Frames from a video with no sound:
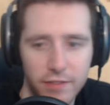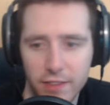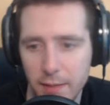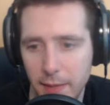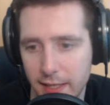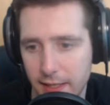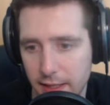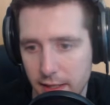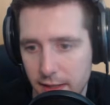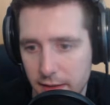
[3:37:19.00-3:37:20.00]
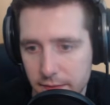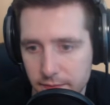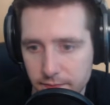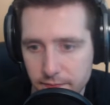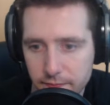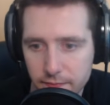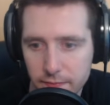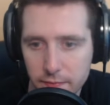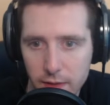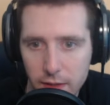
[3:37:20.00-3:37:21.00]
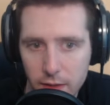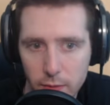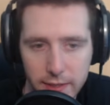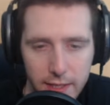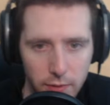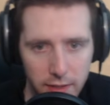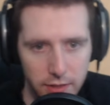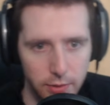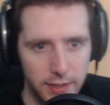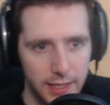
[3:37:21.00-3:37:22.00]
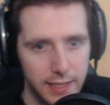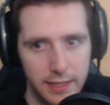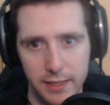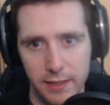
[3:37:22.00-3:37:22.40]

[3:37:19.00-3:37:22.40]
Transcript: fly back then. We did run into a dead end then.